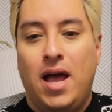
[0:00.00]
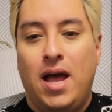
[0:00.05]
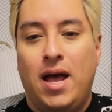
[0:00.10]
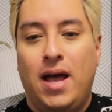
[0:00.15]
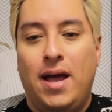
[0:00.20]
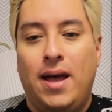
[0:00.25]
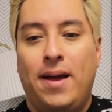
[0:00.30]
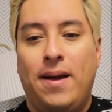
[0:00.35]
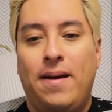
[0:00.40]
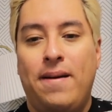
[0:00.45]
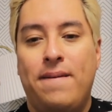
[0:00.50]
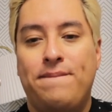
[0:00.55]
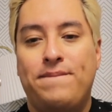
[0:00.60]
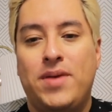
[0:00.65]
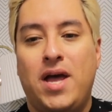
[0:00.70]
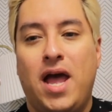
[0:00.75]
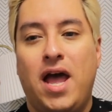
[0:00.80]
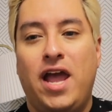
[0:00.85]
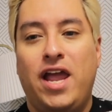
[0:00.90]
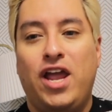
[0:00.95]

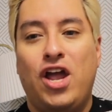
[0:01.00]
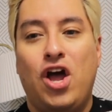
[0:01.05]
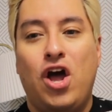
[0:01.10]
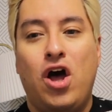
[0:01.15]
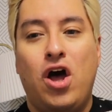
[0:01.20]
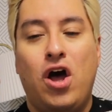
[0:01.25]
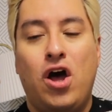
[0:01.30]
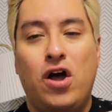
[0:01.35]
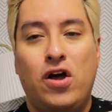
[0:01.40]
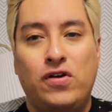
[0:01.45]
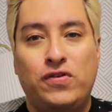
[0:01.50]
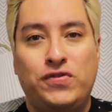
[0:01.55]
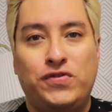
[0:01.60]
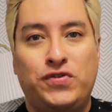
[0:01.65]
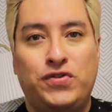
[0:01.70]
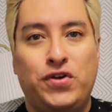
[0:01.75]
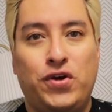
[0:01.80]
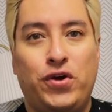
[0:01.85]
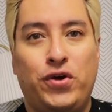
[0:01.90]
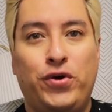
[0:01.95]
Um, I
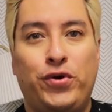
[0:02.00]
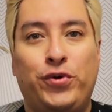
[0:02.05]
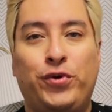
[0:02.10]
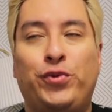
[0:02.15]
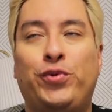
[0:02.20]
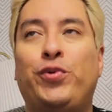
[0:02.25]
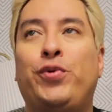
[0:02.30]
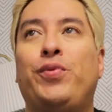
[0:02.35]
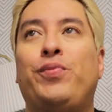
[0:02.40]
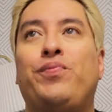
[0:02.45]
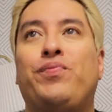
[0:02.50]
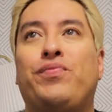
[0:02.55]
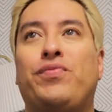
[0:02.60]
also,